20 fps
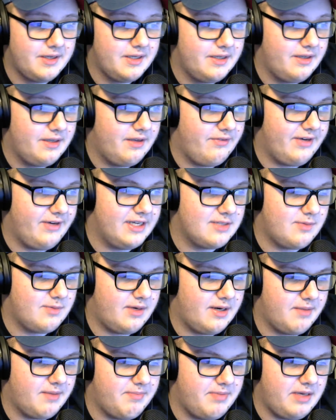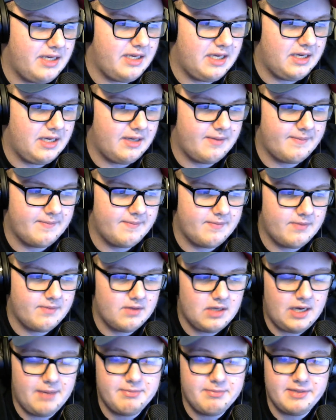if you guys want to be
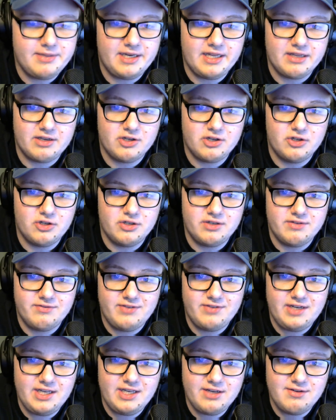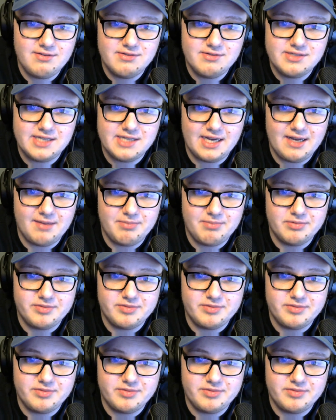updated in the current videos I upload